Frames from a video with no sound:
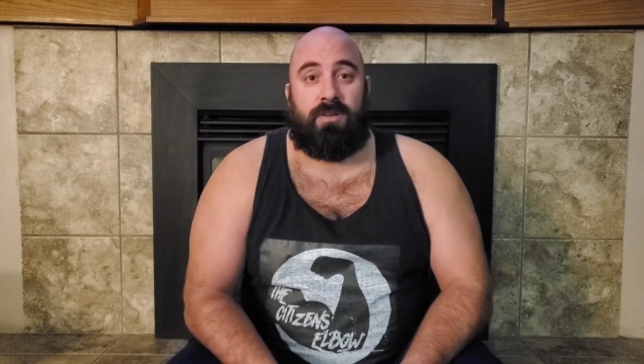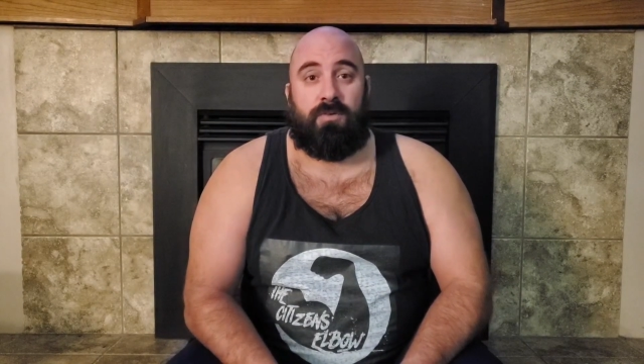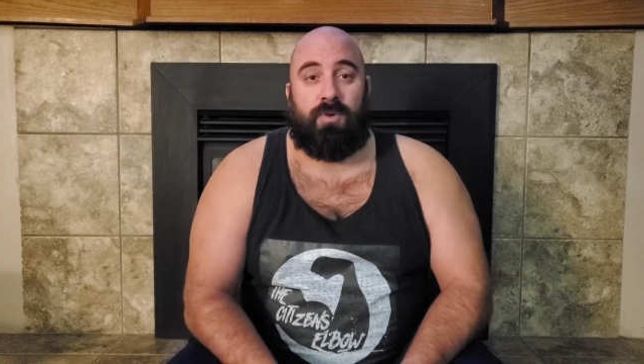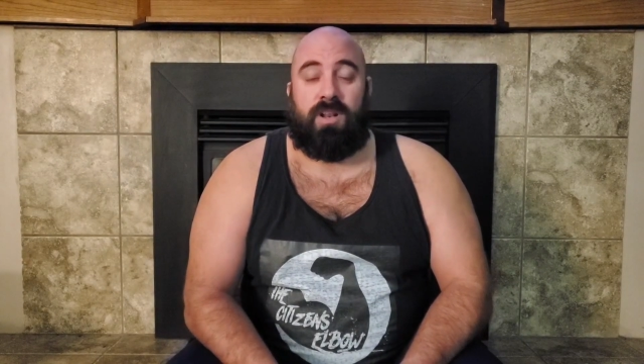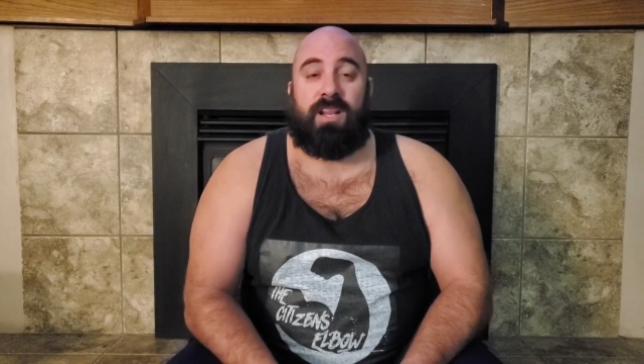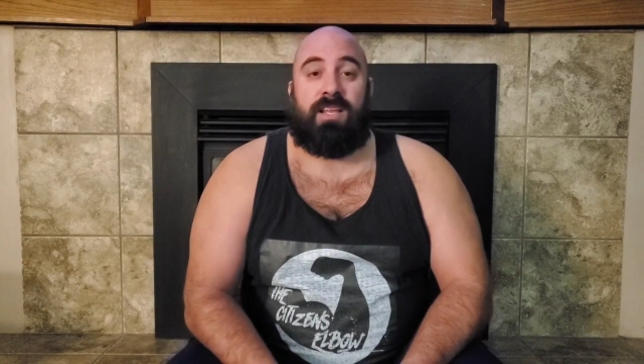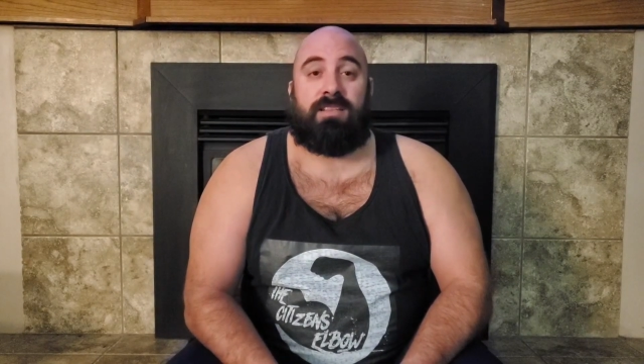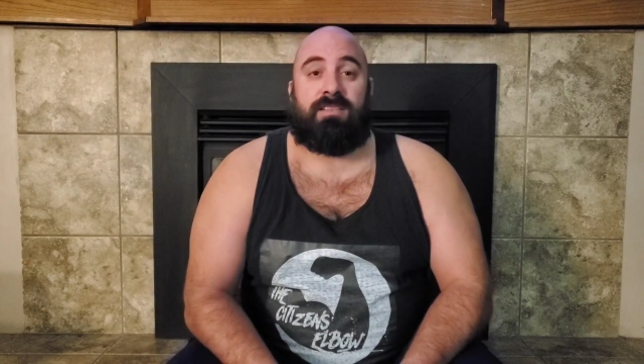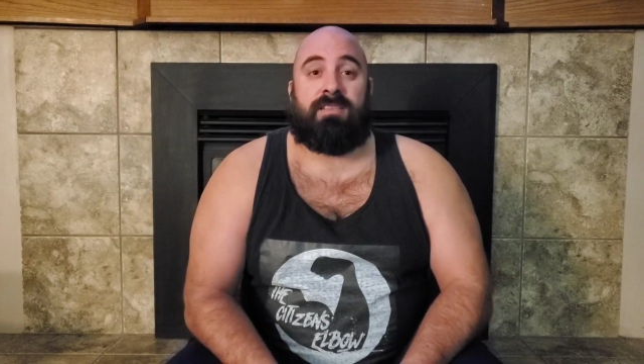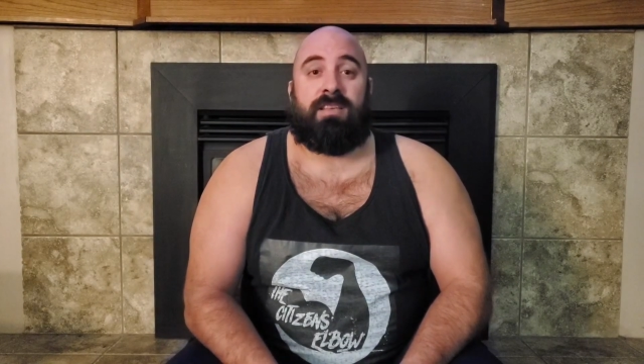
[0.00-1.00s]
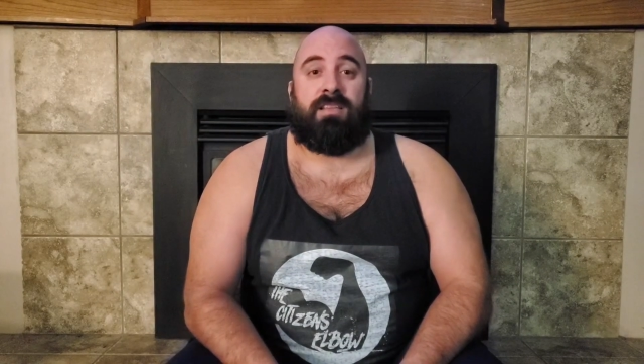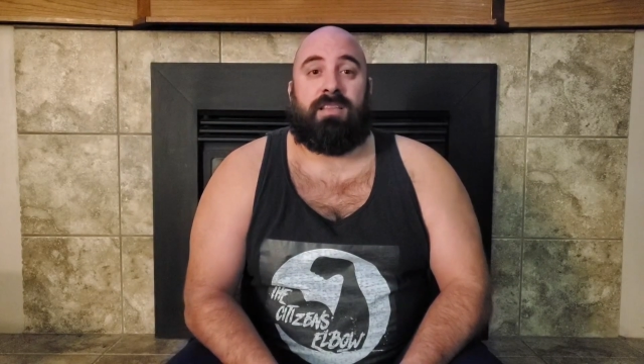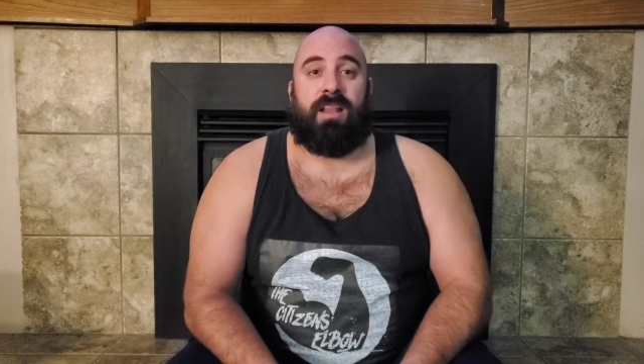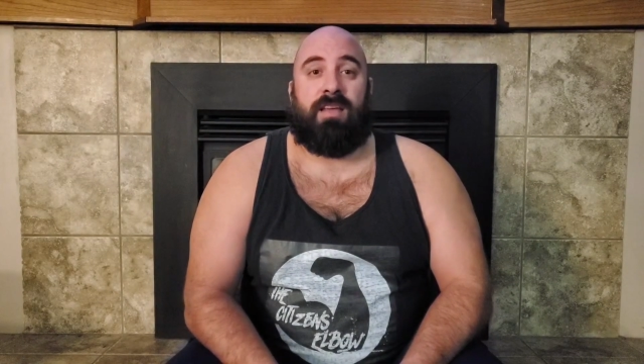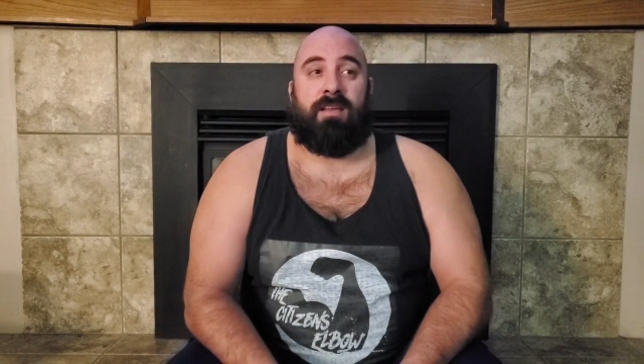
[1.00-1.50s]
what it is
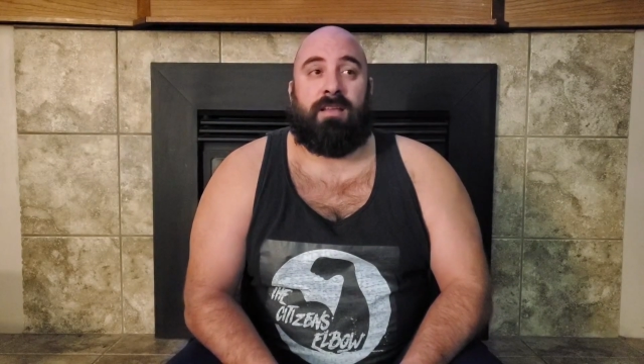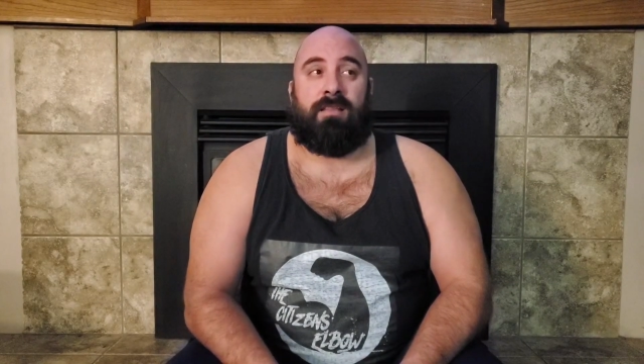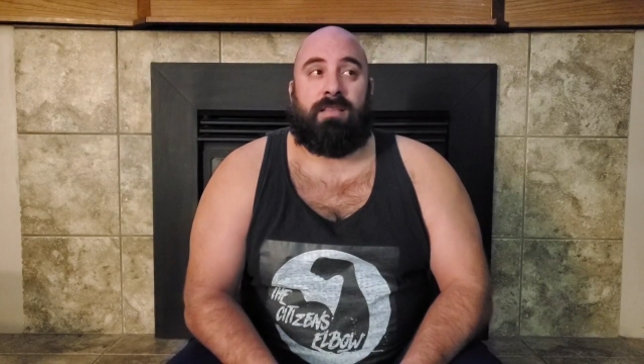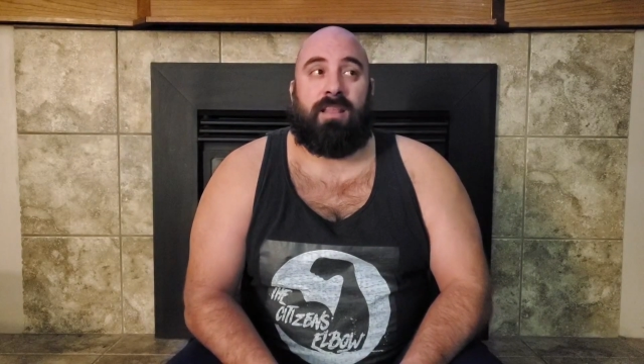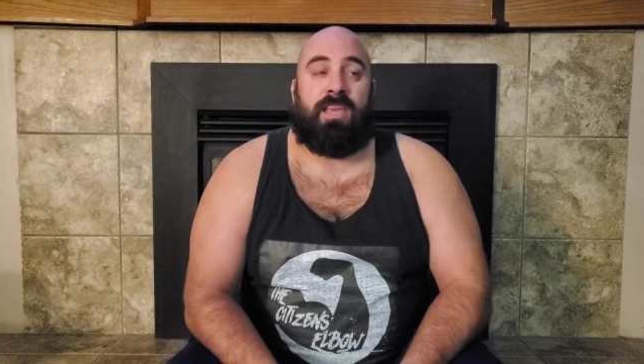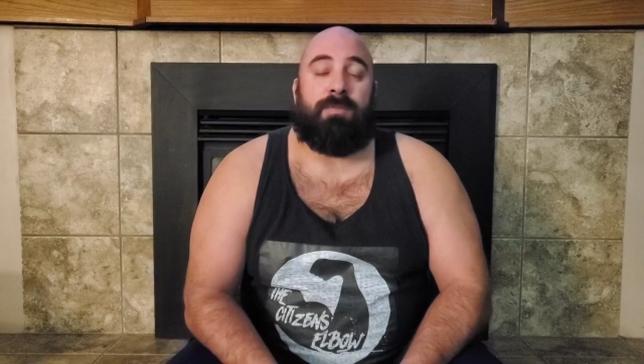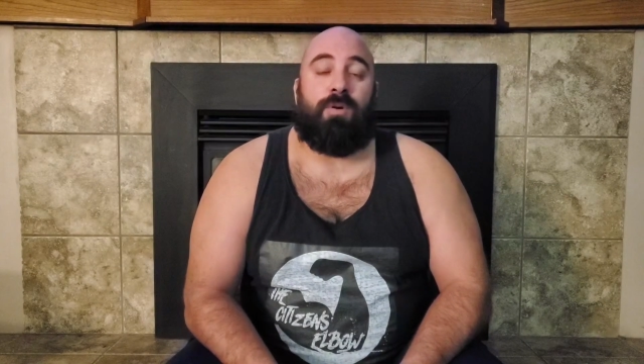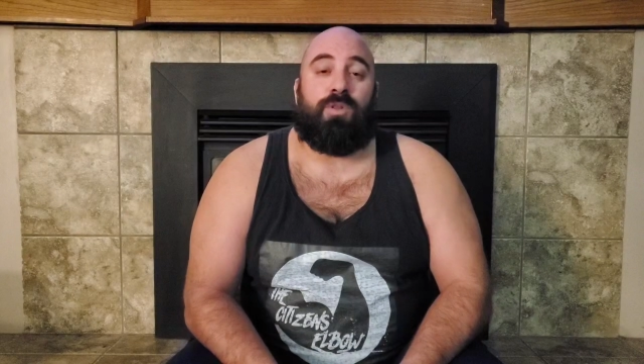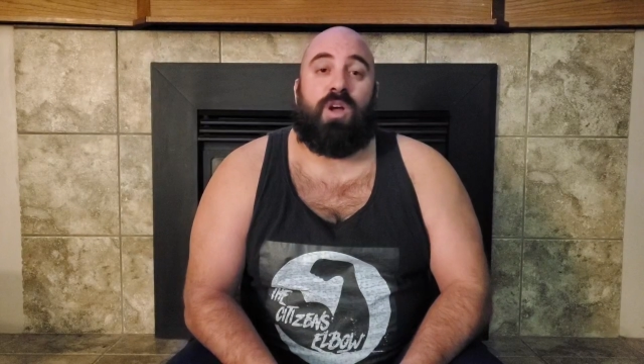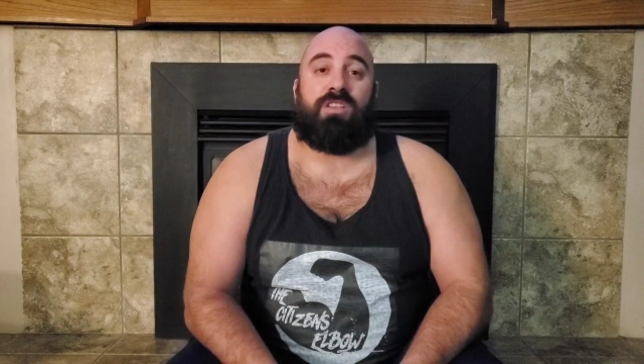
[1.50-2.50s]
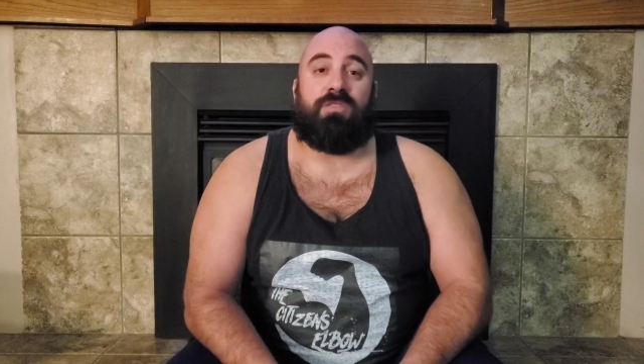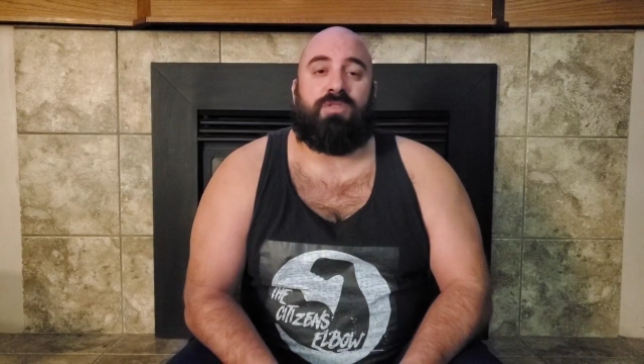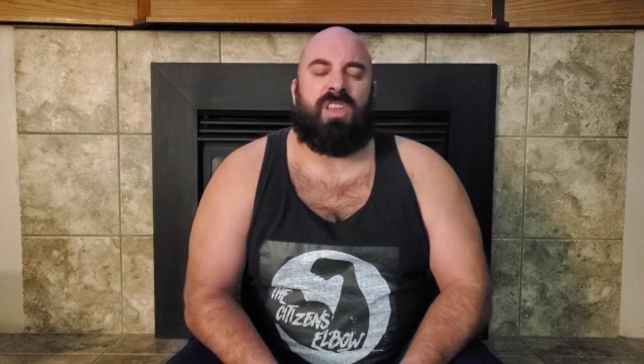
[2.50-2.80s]
that I that I keep holding on to,